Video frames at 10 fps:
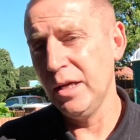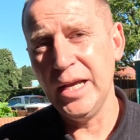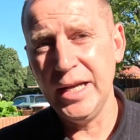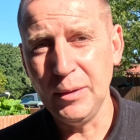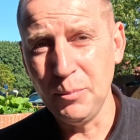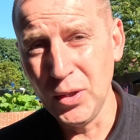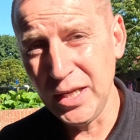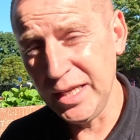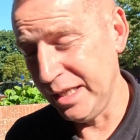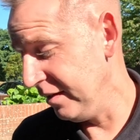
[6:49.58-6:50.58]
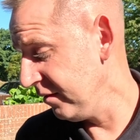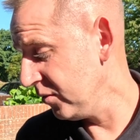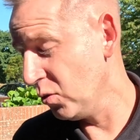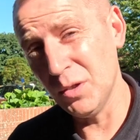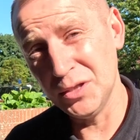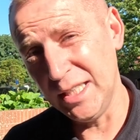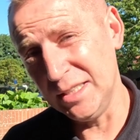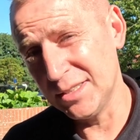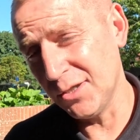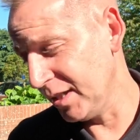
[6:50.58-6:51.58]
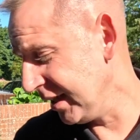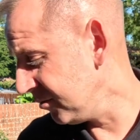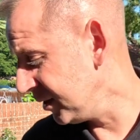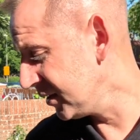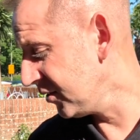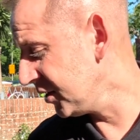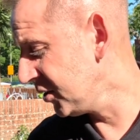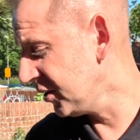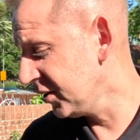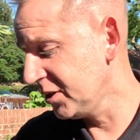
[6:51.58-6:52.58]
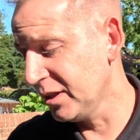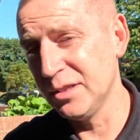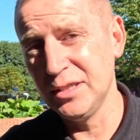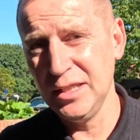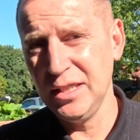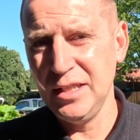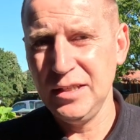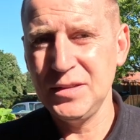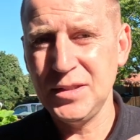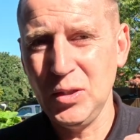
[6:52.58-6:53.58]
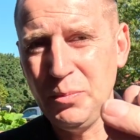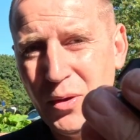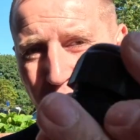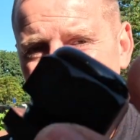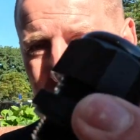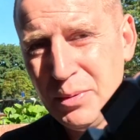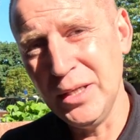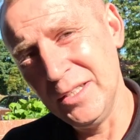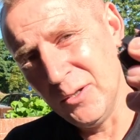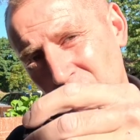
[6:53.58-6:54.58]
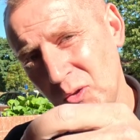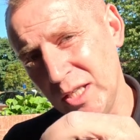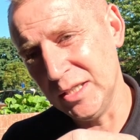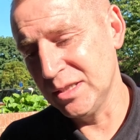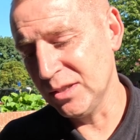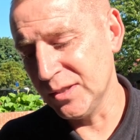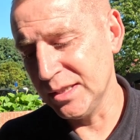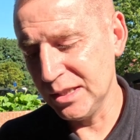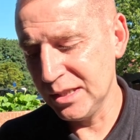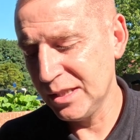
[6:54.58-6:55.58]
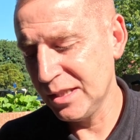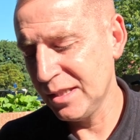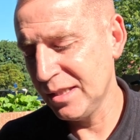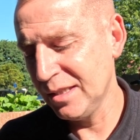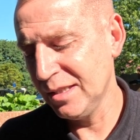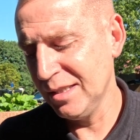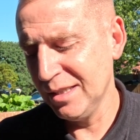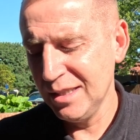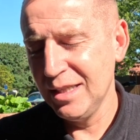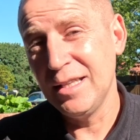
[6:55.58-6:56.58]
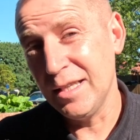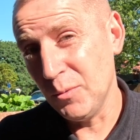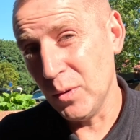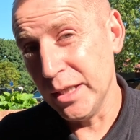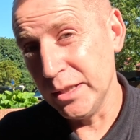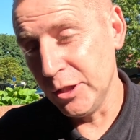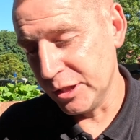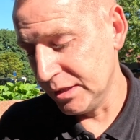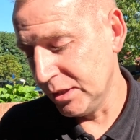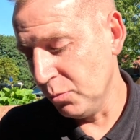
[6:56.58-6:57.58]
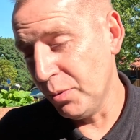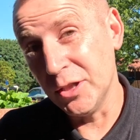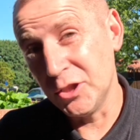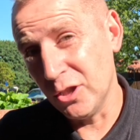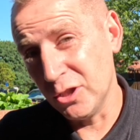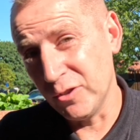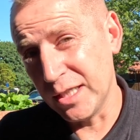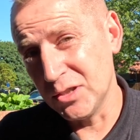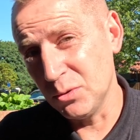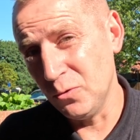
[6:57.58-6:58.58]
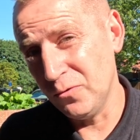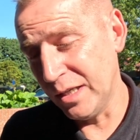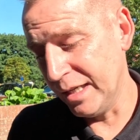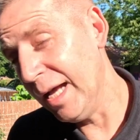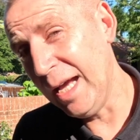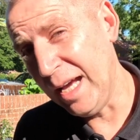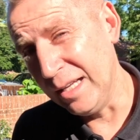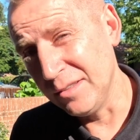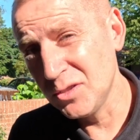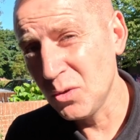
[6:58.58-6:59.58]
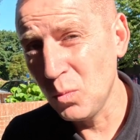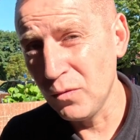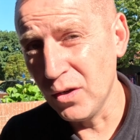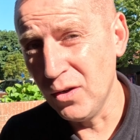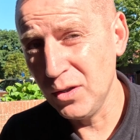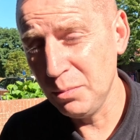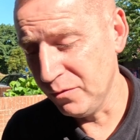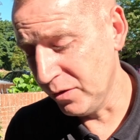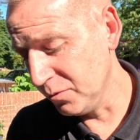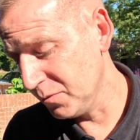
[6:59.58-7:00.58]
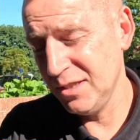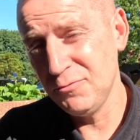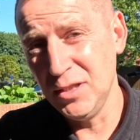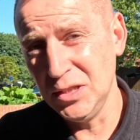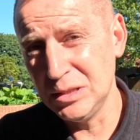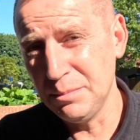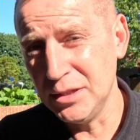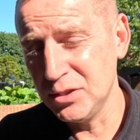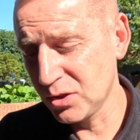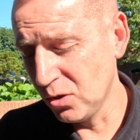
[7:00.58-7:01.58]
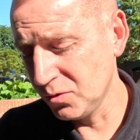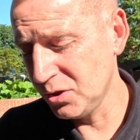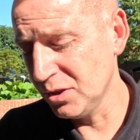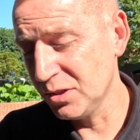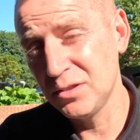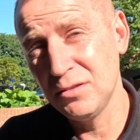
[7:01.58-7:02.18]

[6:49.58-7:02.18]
And then put it in almost inside out, inside the charger. So you put this bit on the inside. That way you can still put the charger against the wall flat. And with the Hypervolt, it's really space conscious,